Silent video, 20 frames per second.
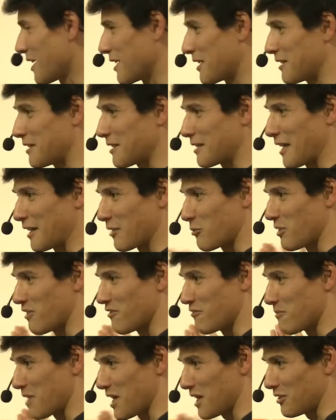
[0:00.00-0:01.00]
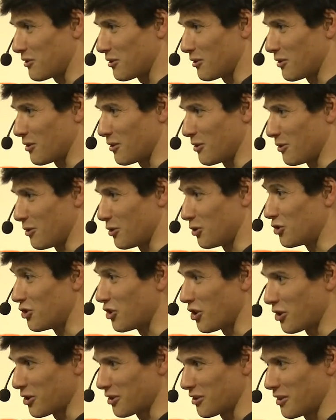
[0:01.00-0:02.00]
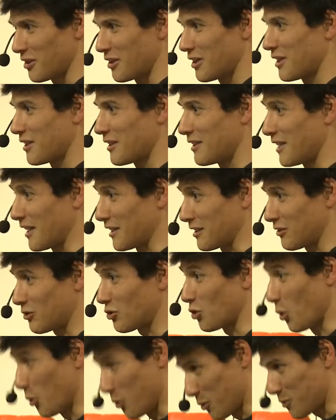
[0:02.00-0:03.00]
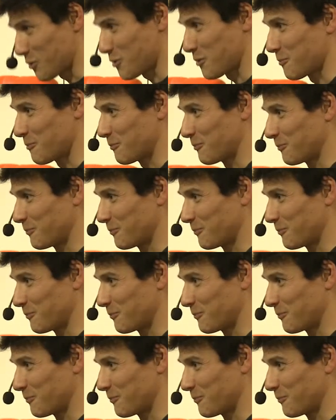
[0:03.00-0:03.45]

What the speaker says: It's like we've made a dog that talks.